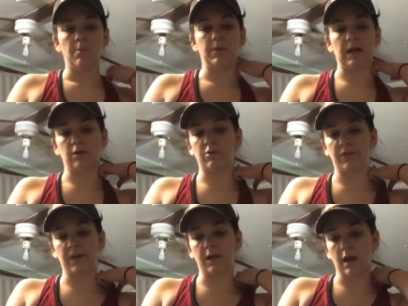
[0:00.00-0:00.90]
but I don't
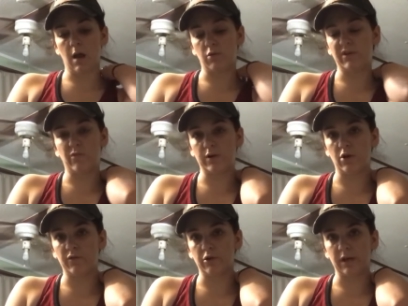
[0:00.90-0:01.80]
think I would have went
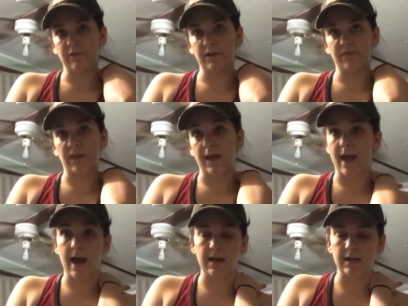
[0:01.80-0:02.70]
over even if they
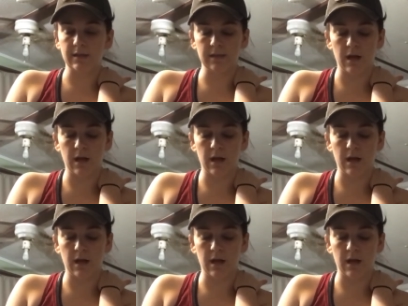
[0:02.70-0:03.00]
had it.